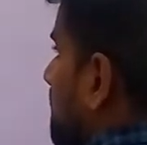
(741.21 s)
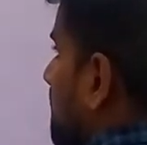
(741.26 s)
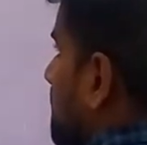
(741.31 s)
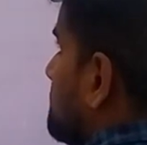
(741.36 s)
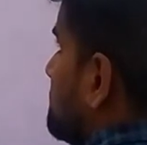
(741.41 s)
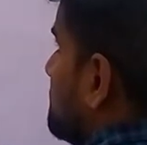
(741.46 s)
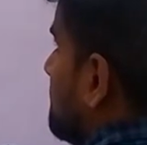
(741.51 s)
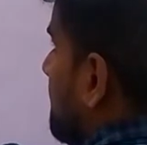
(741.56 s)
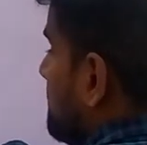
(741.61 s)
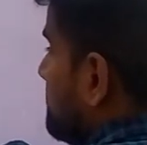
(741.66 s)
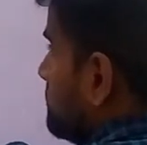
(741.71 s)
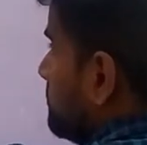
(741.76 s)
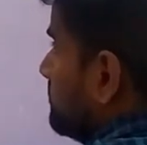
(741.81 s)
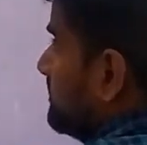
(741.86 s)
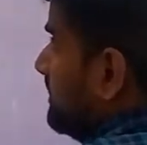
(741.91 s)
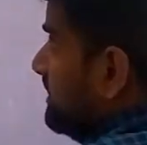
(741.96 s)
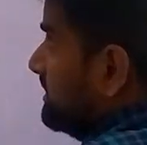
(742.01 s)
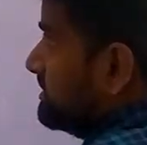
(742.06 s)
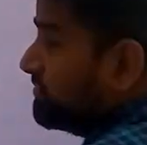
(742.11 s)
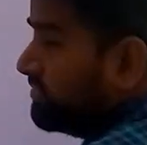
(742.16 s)
it's the
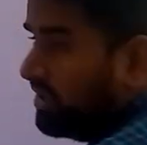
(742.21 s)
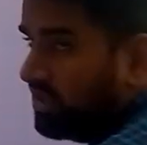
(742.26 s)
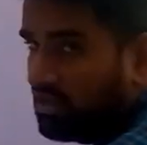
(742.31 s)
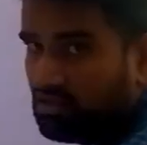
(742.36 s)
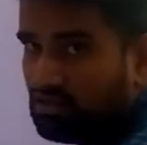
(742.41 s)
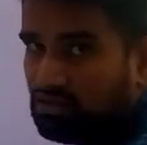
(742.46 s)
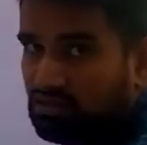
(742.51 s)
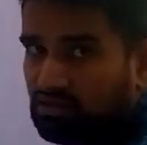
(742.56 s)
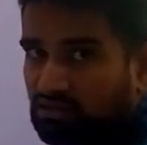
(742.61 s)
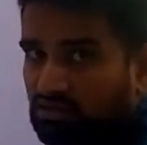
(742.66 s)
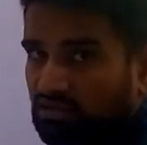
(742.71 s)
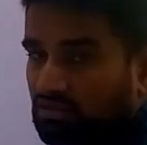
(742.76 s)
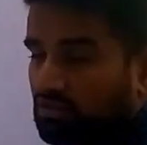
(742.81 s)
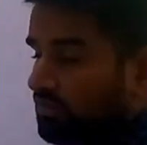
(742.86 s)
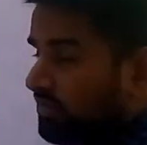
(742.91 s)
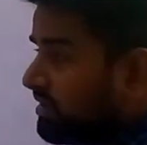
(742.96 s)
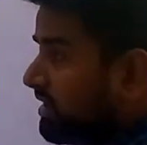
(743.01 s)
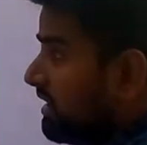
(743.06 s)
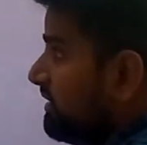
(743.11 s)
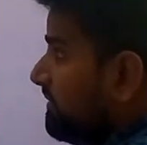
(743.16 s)
isosceles triangle.
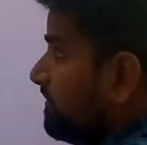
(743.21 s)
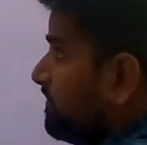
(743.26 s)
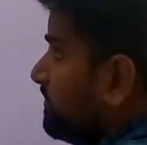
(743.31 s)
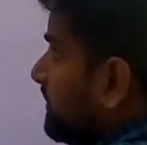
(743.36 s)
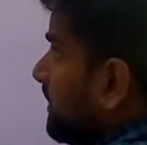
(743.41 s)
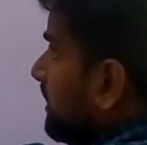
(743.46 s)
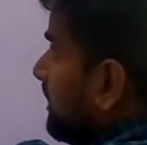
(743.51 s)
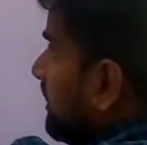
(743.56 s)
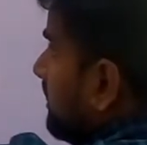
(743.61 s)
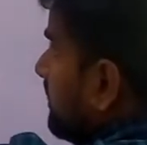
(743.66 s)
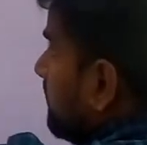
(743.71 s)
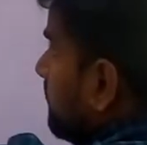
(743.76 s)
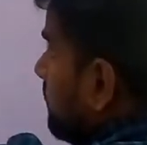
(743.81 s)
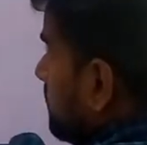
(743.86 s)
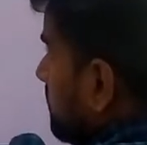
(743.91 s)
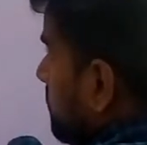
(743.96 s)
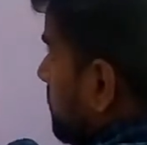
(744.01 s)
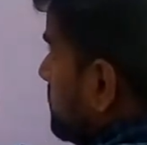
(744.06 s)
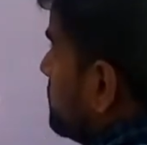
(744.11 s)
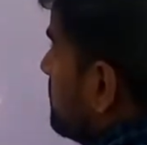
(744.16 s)
Okay. For
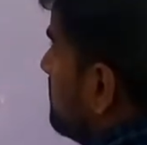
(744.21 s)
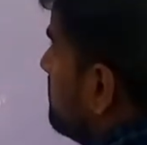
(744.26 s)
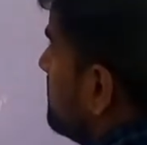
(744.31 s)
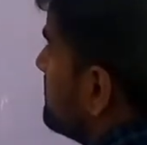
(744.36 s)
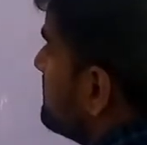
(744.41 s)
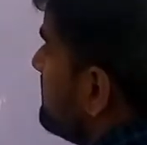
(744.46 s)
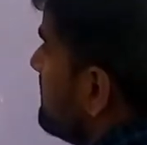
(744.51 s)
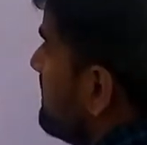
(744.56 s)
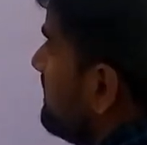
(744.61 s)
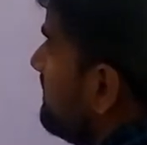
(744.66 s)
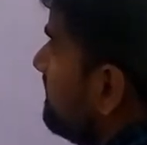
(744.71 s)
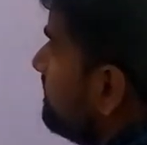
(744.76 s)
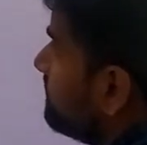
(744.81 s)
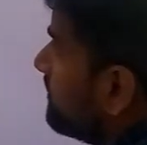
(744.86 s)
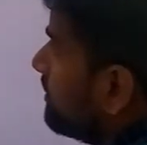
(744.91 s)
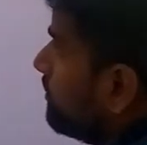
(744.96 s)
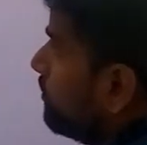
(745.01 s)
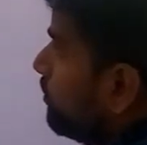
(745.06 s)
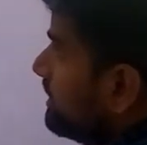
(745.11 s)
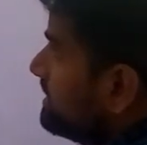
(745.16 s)
the question number
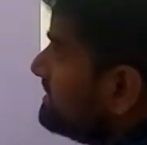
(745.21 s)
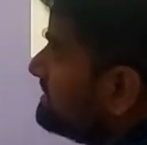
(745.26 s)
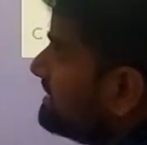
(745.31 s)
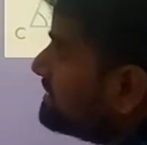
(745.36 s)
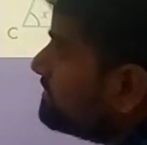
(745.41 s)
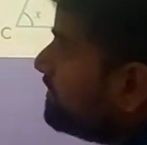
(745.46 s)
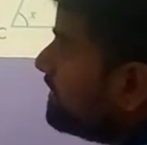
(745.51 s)
C, what is the